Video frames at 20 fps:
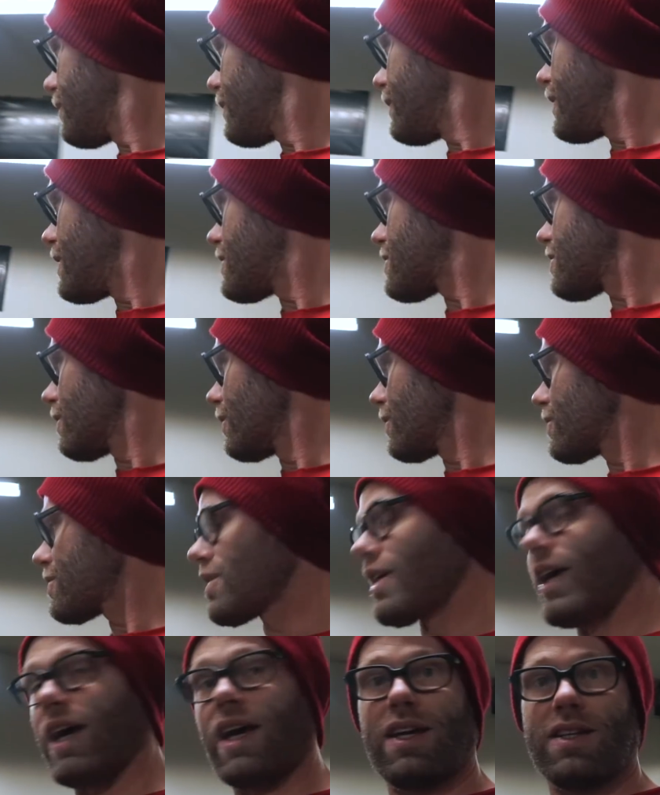This looks
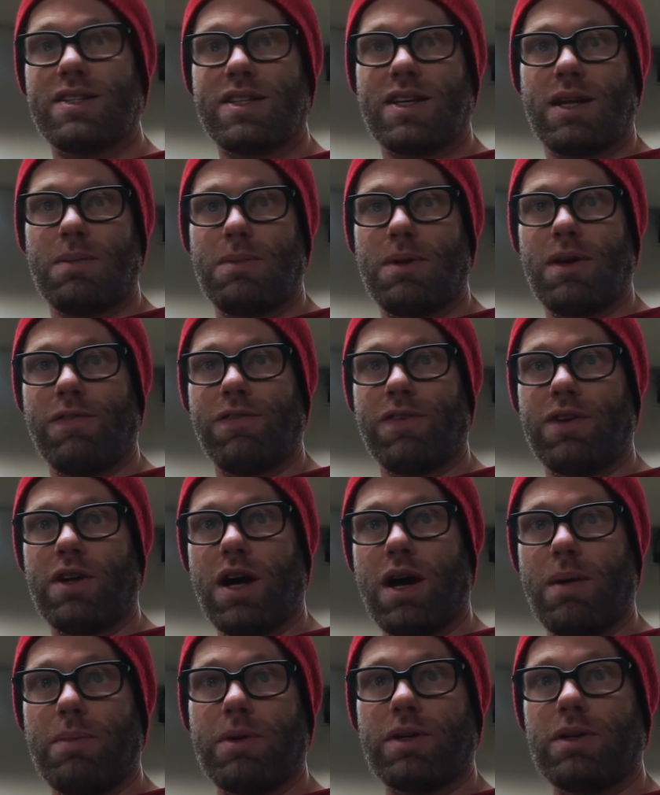like it's going to be a
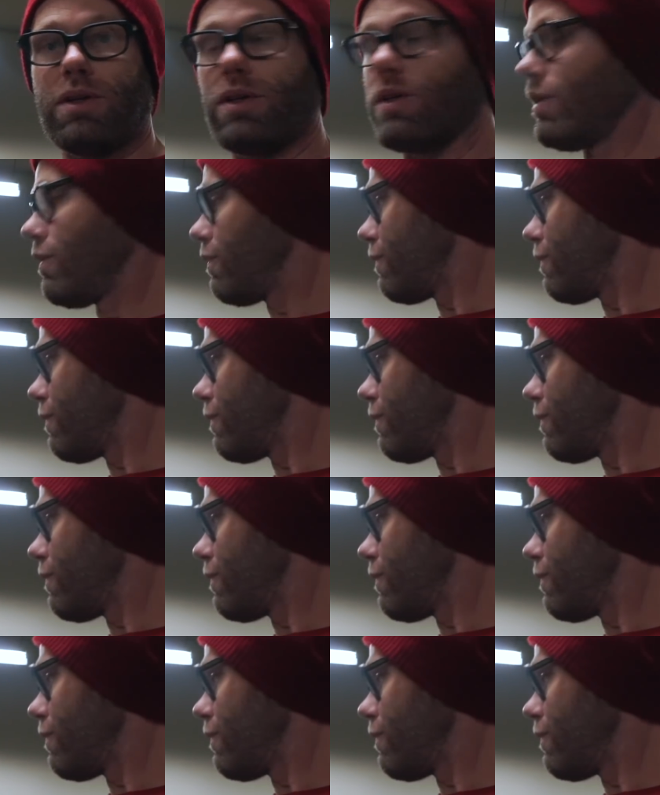phenomenal